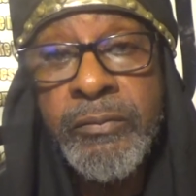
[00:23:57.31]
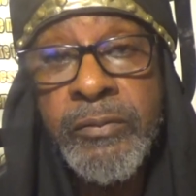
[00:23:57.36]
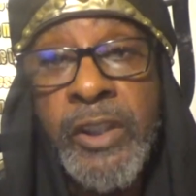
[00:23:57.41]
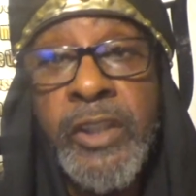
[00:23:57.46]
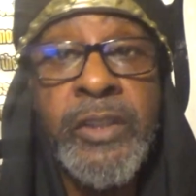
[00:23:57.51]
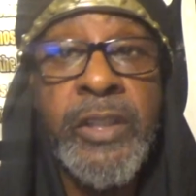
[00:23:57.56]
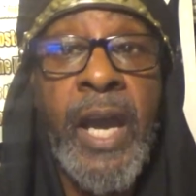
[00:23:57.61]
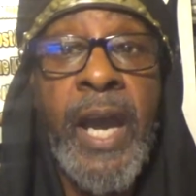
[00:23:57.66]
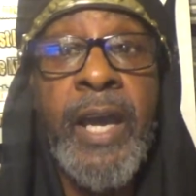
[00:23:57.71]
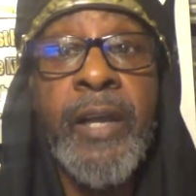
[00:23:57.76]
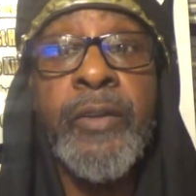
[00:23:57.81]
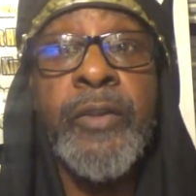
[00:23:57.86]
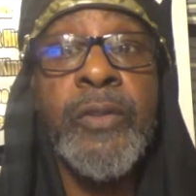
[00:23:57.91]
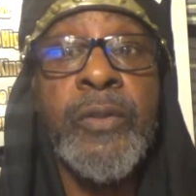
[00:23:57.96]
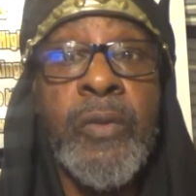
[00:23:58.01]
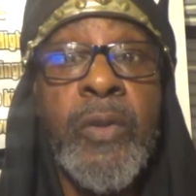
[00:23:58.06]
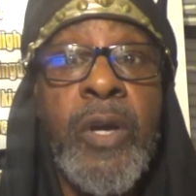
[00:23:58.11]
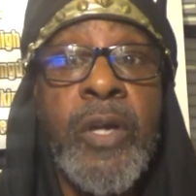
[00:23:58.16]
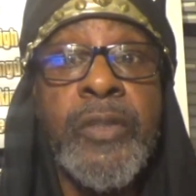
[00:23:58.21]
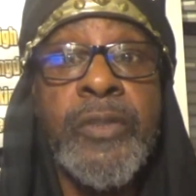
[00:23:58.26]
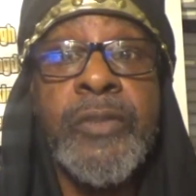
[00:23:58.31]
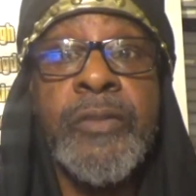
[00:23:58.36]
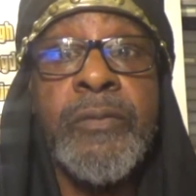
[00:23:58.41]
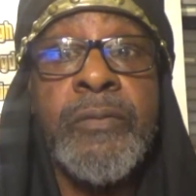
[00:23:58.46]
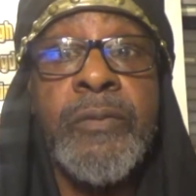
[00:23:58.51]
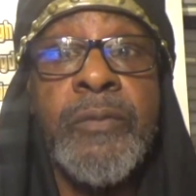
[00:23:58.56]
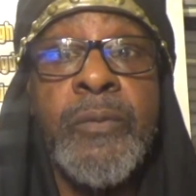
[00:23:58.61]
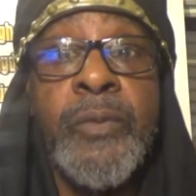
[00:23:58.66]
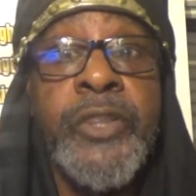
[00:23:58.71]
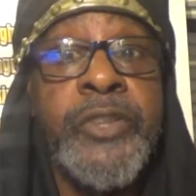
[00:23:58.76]
He died on the cross.
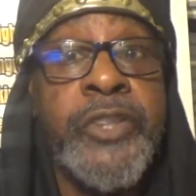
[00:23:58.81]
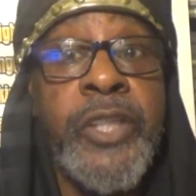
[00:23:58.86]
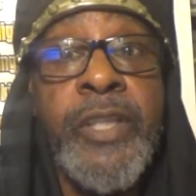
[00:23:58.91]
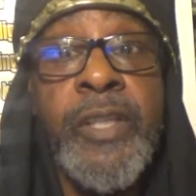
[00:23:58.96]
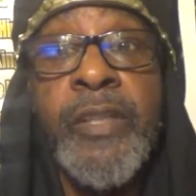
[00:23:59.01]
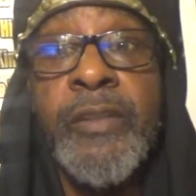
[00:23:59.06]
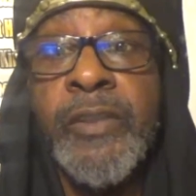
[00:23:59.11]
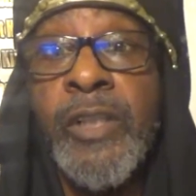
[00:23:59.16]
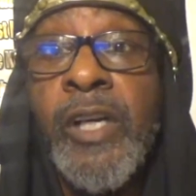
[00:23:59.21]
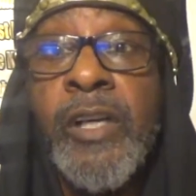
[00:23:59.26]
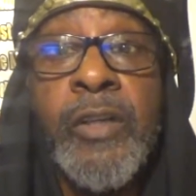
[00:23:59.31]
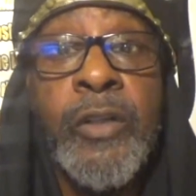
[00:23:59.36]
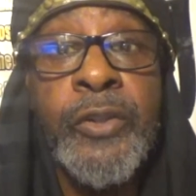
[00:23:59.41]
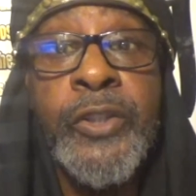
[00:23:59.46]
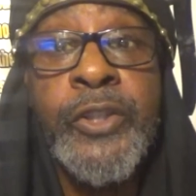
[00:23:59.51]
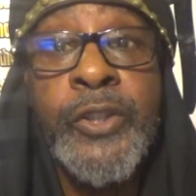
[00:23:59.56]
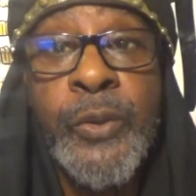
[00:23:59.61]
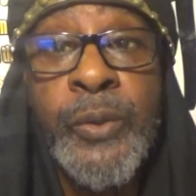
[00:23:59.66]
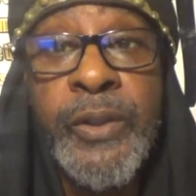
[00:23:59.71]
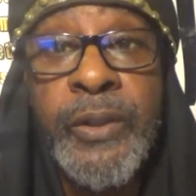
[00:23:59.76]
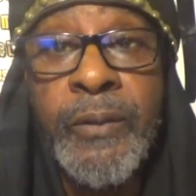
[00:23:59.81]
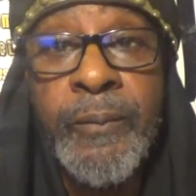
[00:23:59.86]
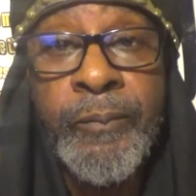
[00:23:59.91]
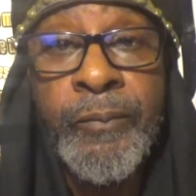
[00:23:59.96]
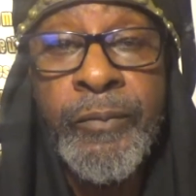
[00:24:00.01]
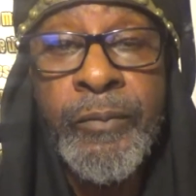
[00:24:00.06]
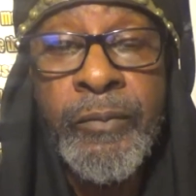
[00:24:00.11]
When they say he hung on a tree.